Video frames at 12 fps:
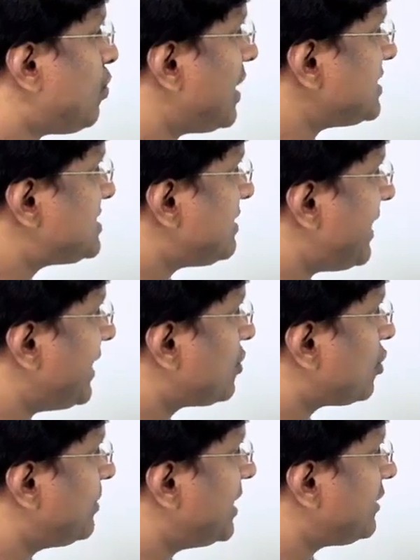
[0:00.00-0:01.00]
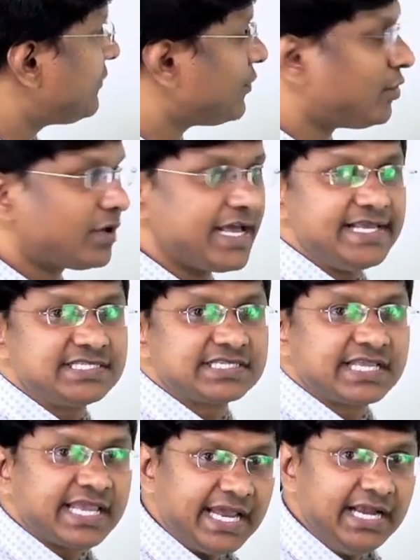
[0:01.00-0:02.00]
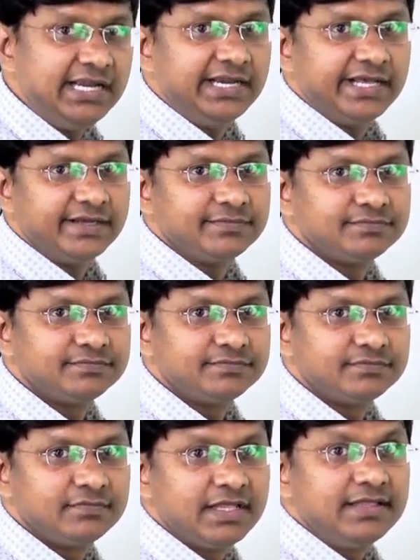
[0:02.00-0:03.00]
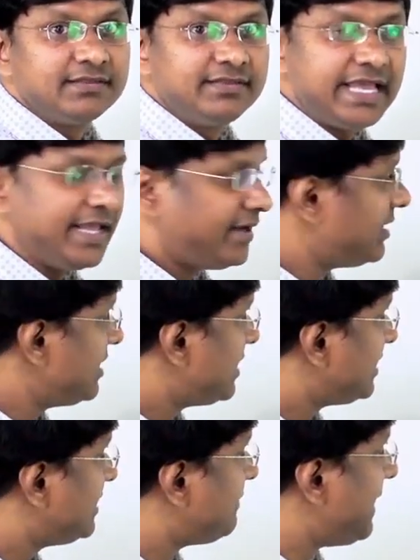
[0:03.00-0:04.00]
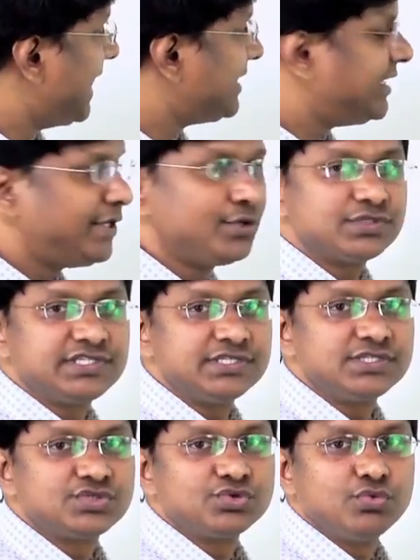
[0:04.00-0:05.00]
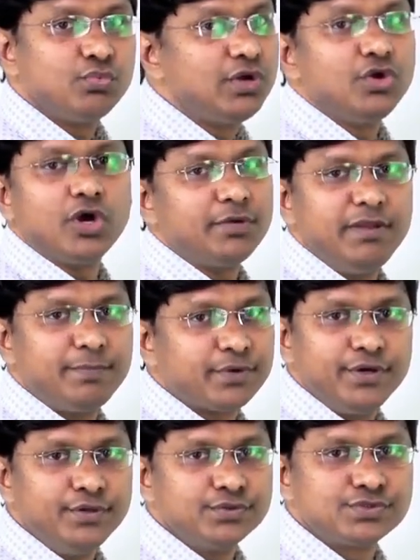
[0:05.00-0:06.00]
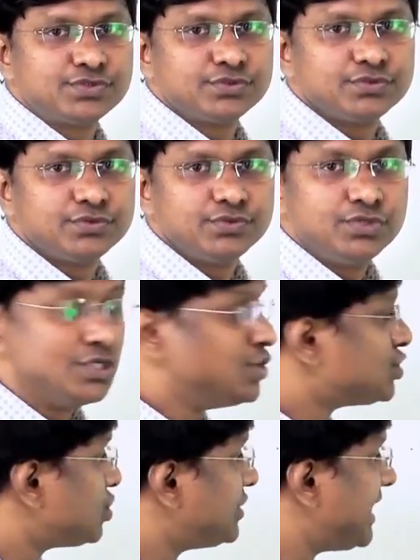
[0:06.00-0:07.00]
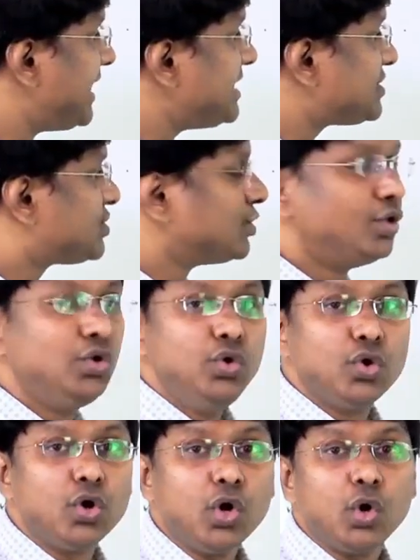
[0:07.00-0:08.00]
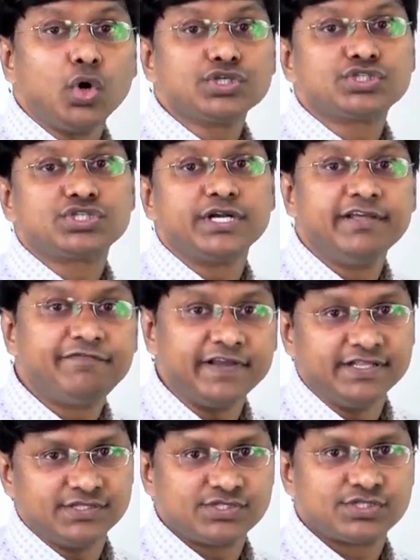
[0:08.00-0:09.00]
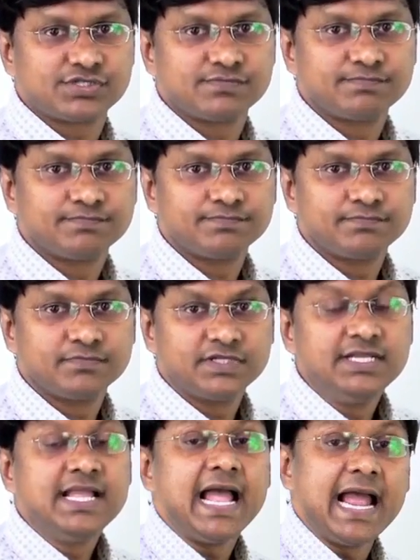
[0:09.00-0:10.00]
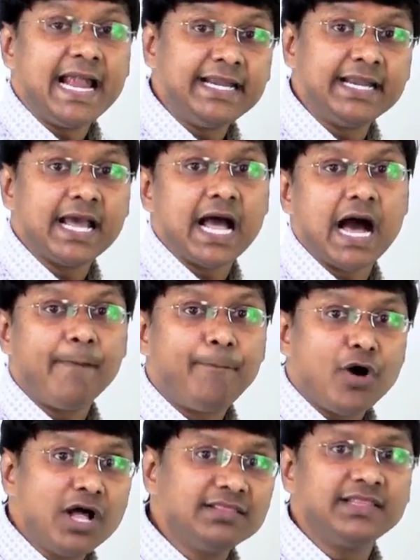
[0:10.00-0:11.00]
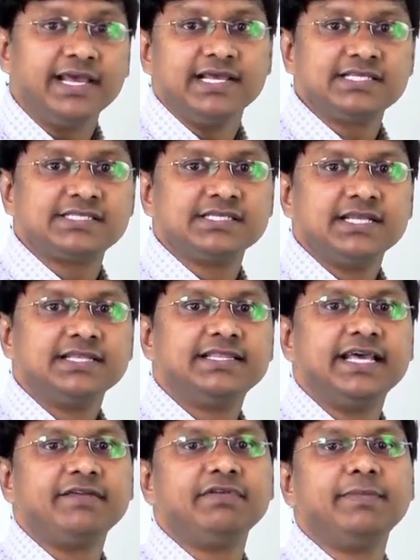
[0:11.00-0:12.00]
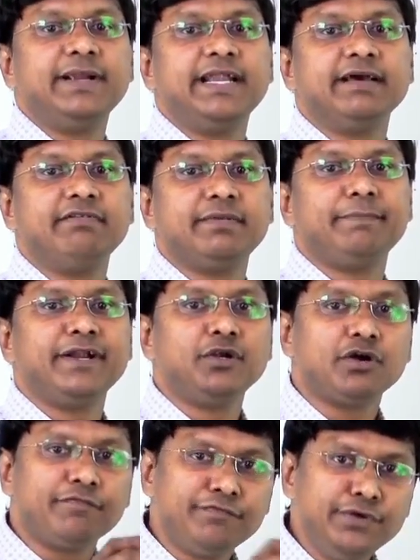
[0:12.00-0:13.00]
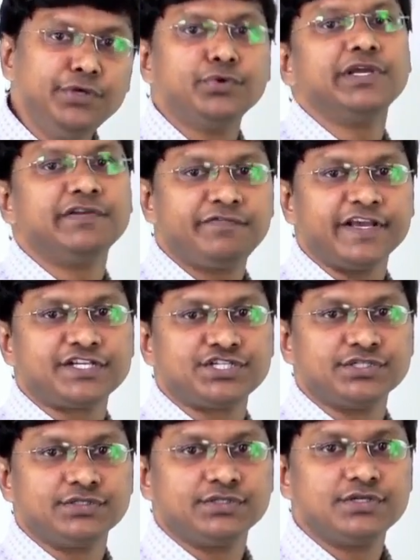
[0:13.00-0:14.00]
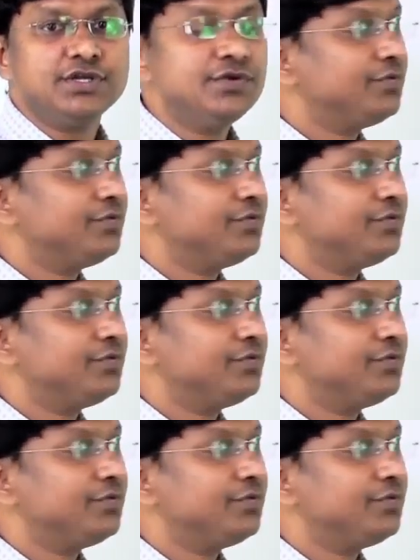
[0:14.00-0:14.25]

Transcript: once the microbial flora is killed, then the bacteriocins will not be produced. So there is no host defense, and upon this there will be development of new infection